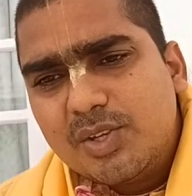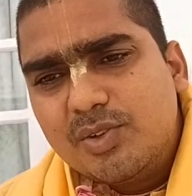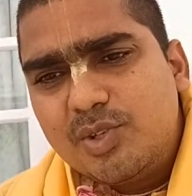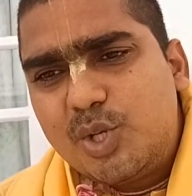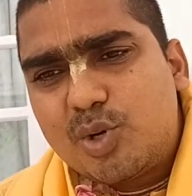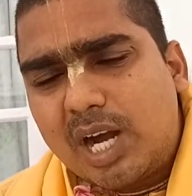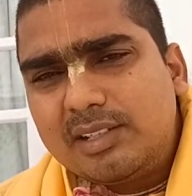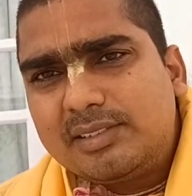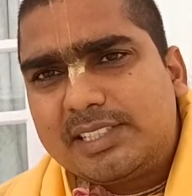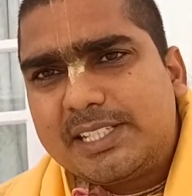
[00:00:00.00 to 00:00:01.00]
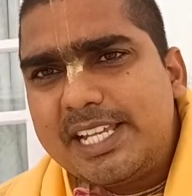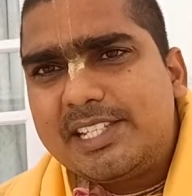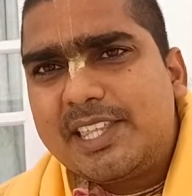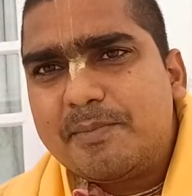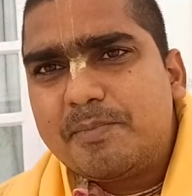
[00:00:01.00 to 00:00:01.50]
you can't
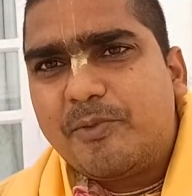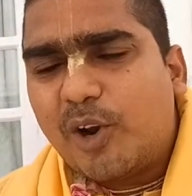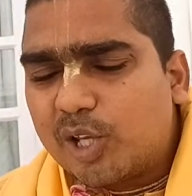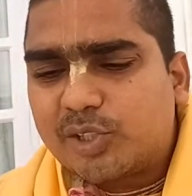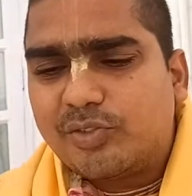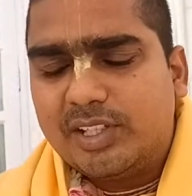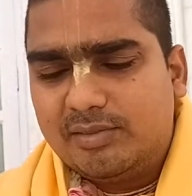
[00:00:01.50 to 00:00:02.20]
teach them philosophy.